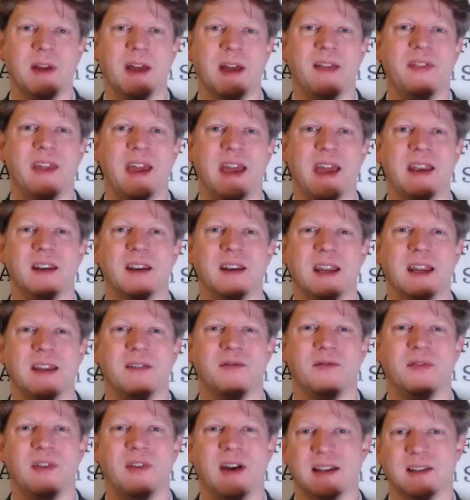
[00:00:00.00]
And then,
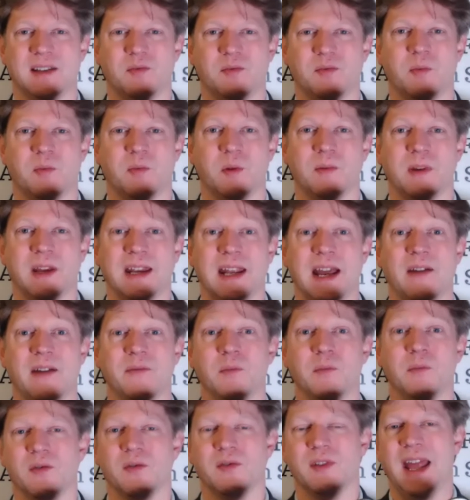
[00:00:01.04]
in fact, we're probably going to have
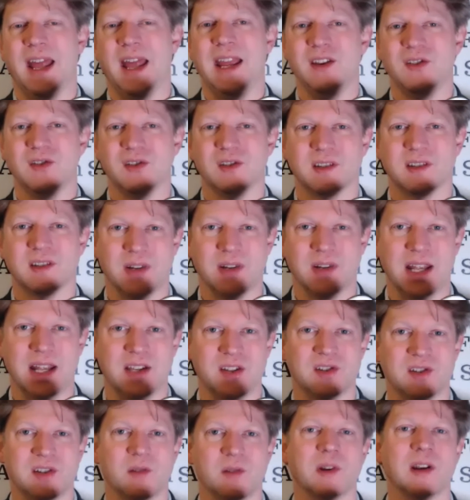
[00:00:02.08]
more of an agency
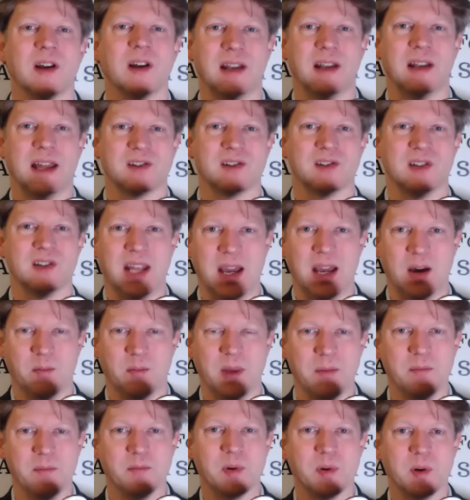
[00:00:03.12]
relationship where I'll actually help
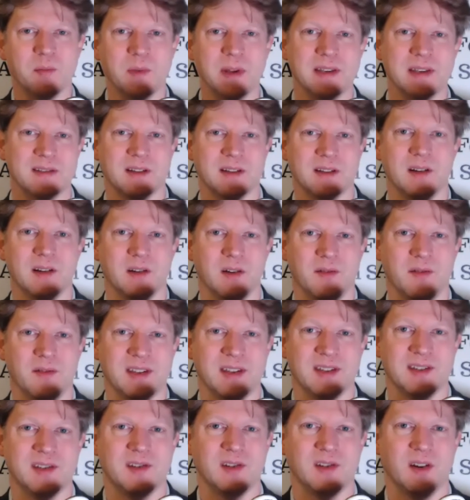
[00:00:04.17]
implement a lot of
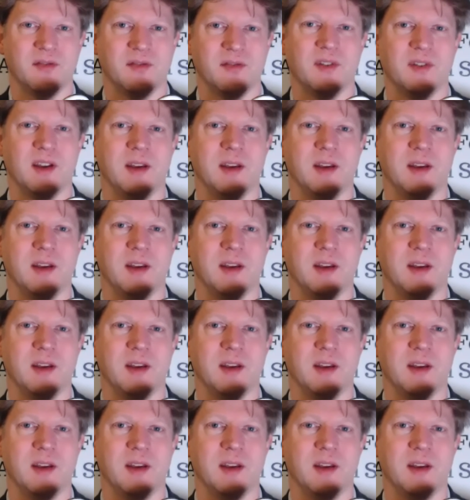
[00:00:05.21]
this stuff.